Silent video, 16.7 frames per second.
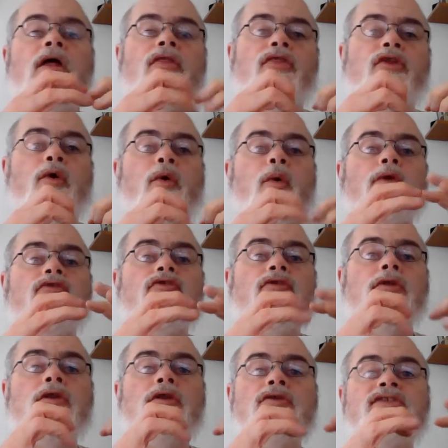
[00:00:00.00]
they're
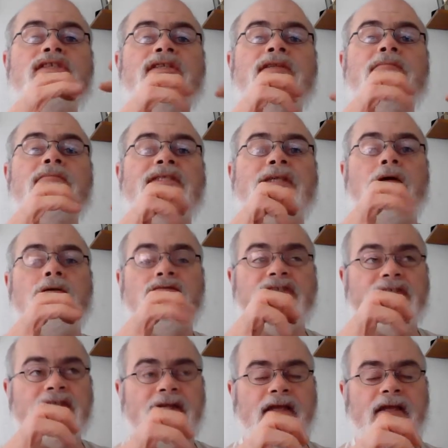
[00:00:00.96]
going to lose
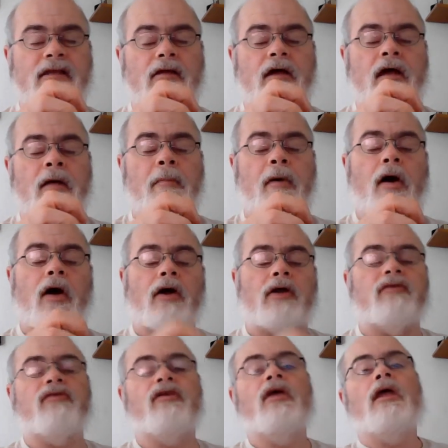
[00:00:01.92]
themselves apart.